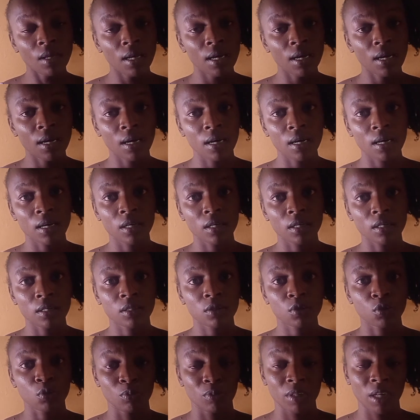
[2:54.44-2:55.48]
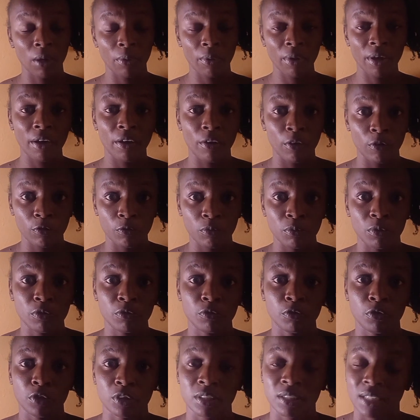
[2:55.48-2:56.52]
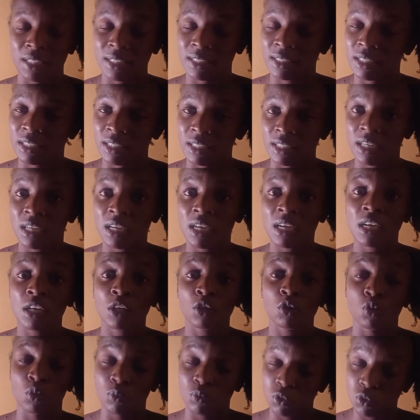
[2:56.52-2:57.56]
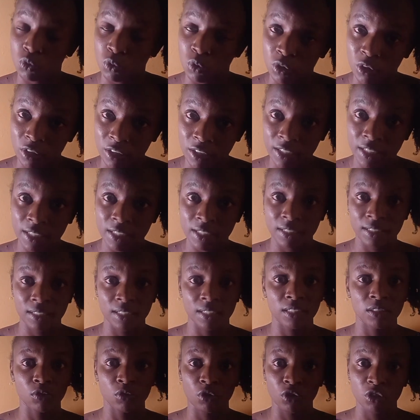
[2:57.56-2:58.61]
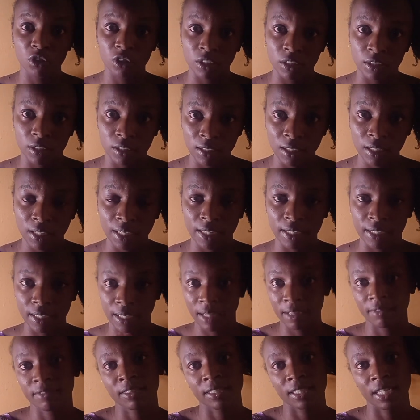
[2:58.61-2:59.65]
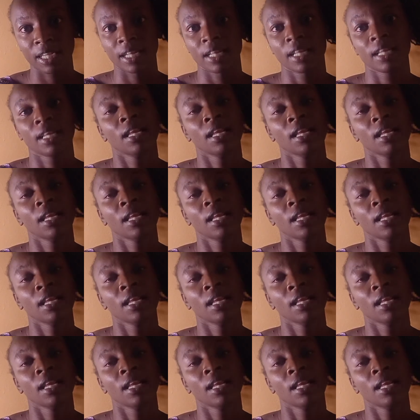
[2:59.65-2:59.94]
aware of before starting to homeschool your kids is your schedule and lifestyle.